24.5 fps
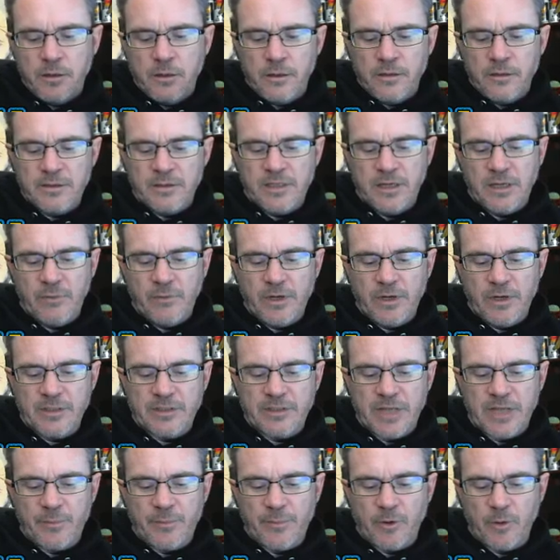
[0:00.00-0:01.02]
See, I want to
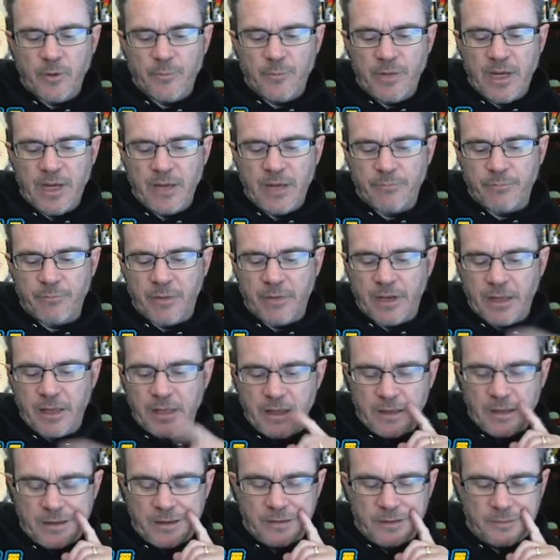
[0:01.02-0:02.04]
zap her pet, but I
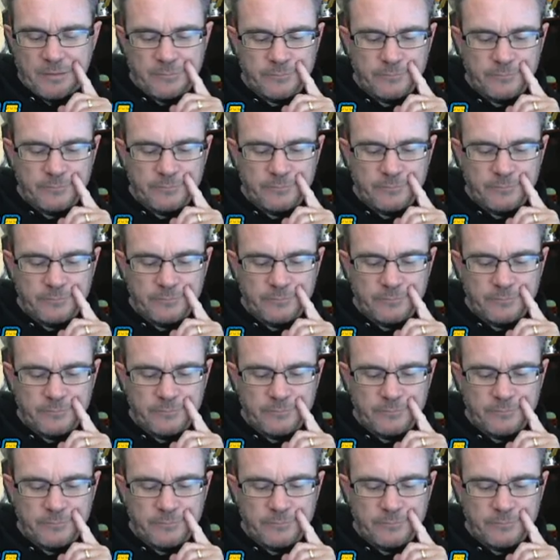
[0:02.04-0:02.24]
can't.